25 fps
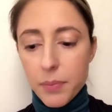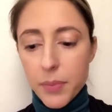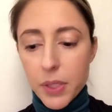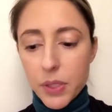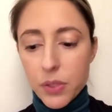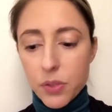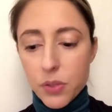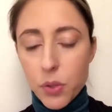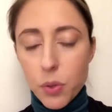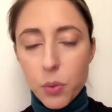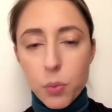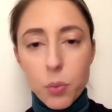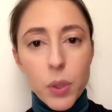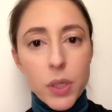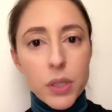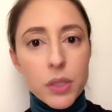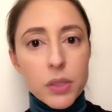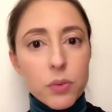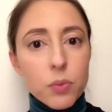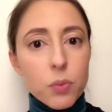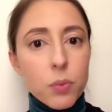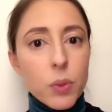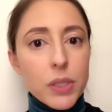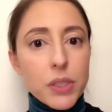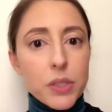So
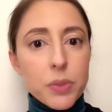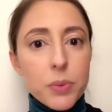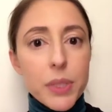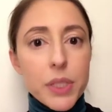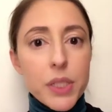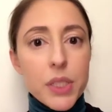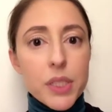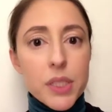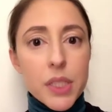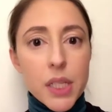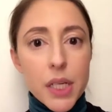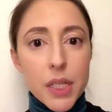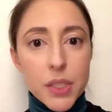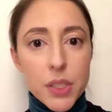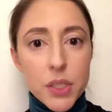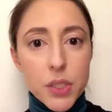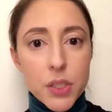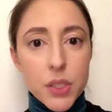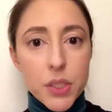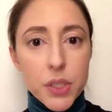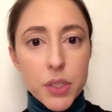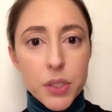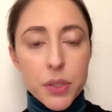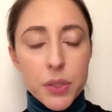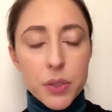what do we decide to
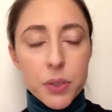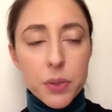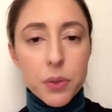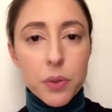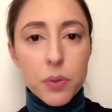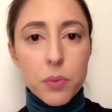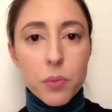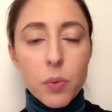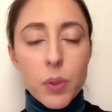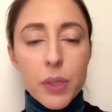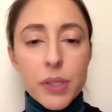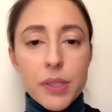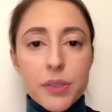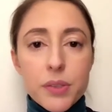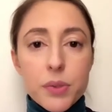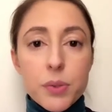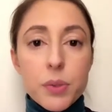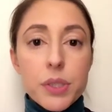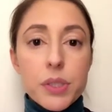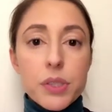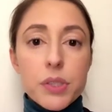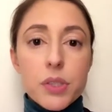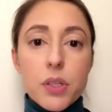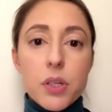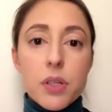do? What is
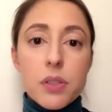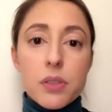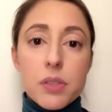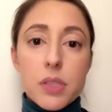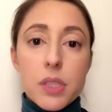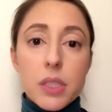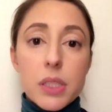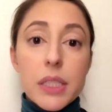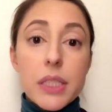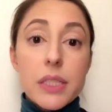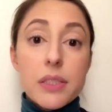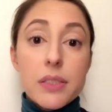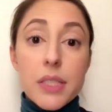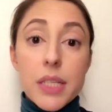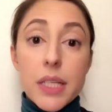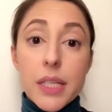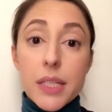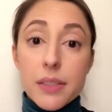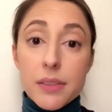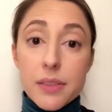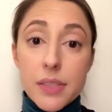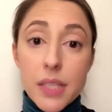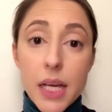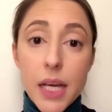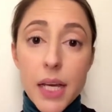going to cause the least
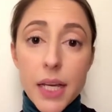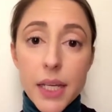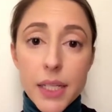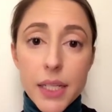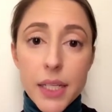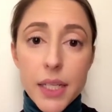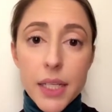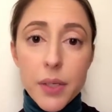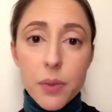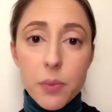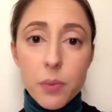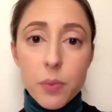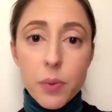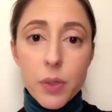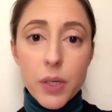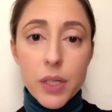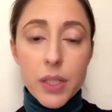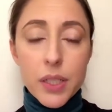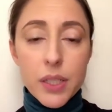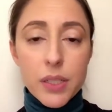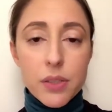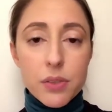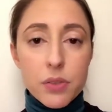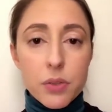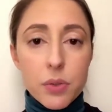anxiety? What
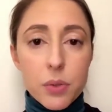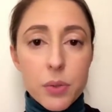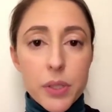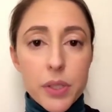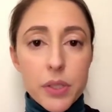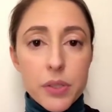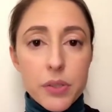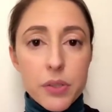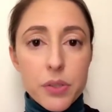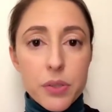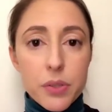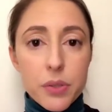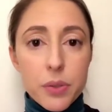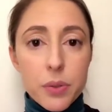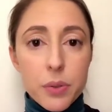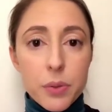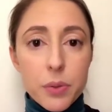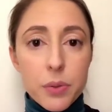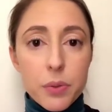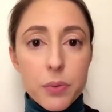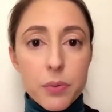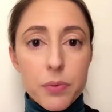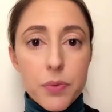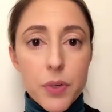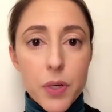is going
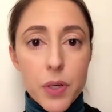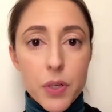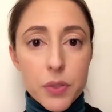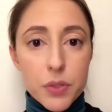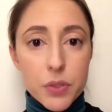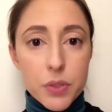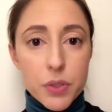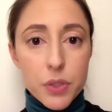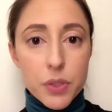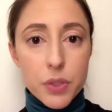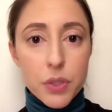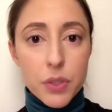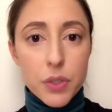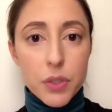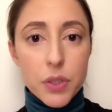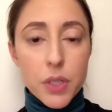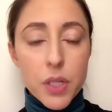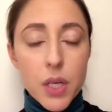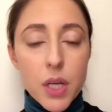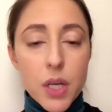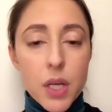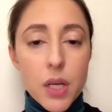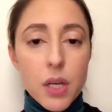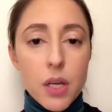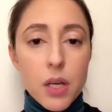to foster
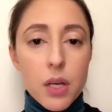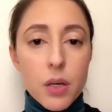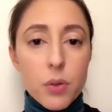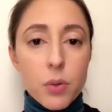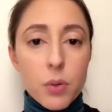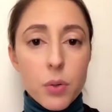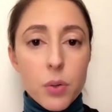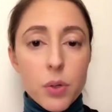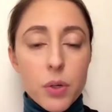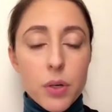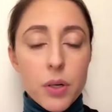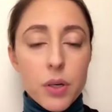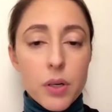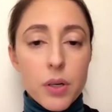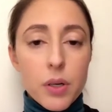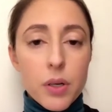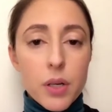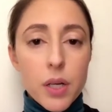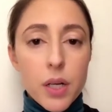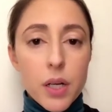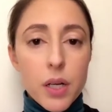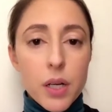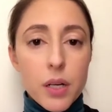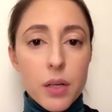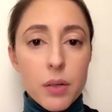or
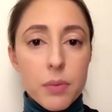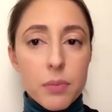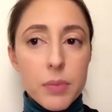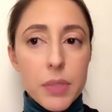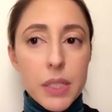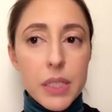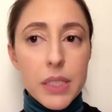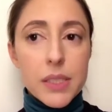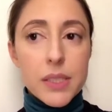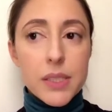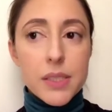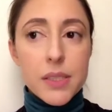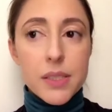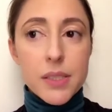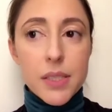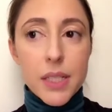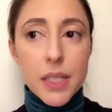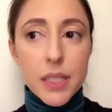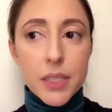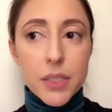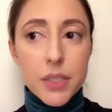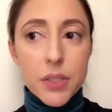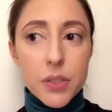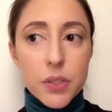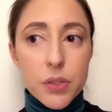
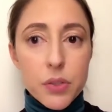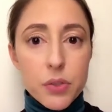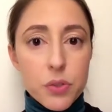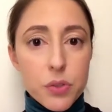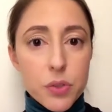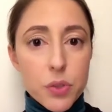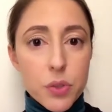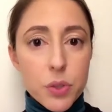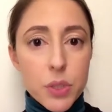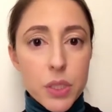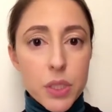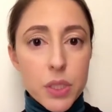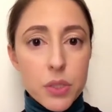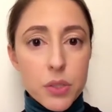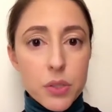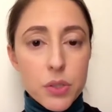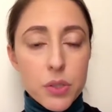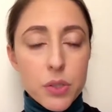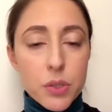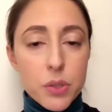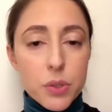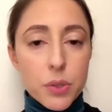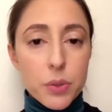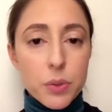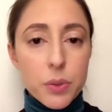incite the student
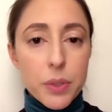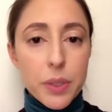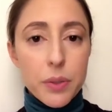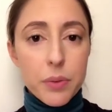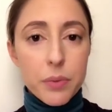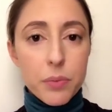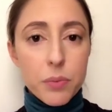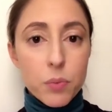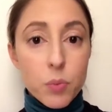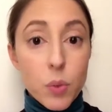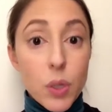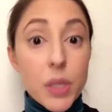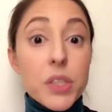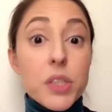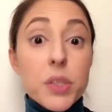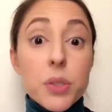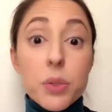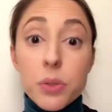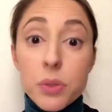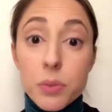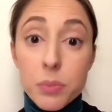to want to